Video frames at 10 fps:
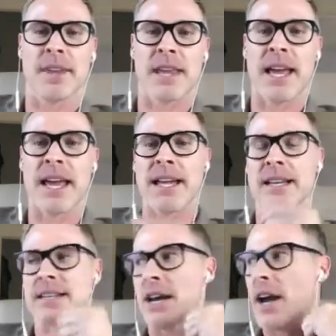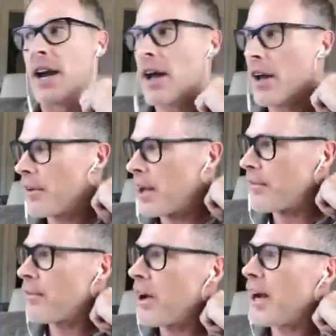And I
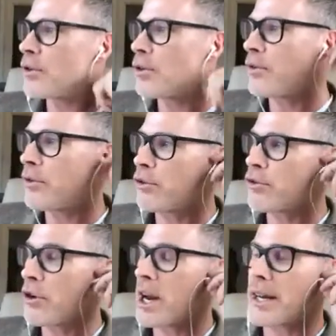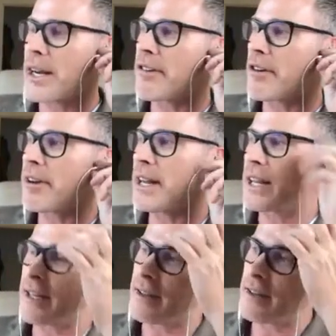find all through trial and error,
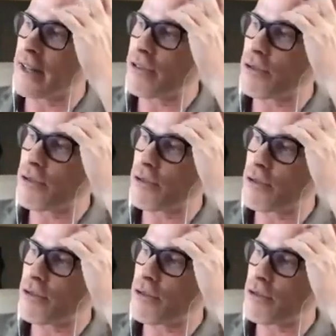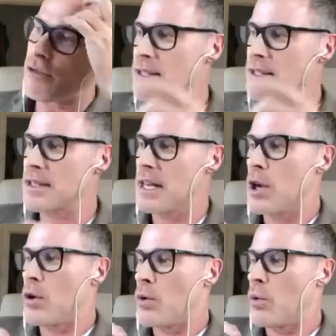really, and through seeing clients, is
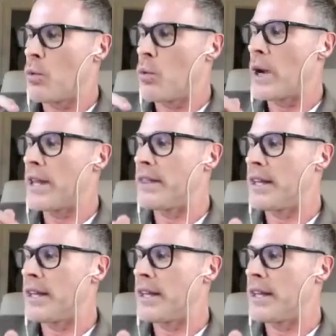when they're